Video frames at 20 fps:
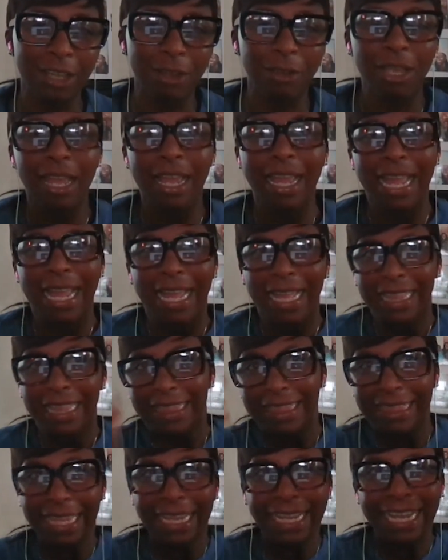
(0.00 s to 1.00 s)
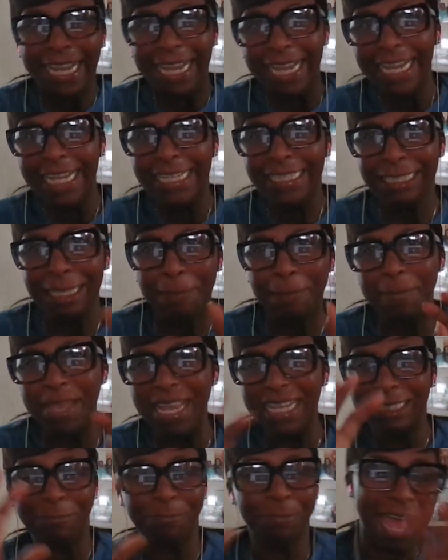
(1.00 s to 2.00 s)
So it's a
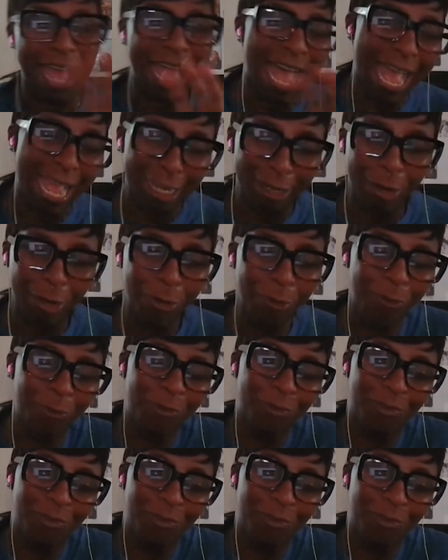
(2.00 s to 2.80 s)
mixed bag of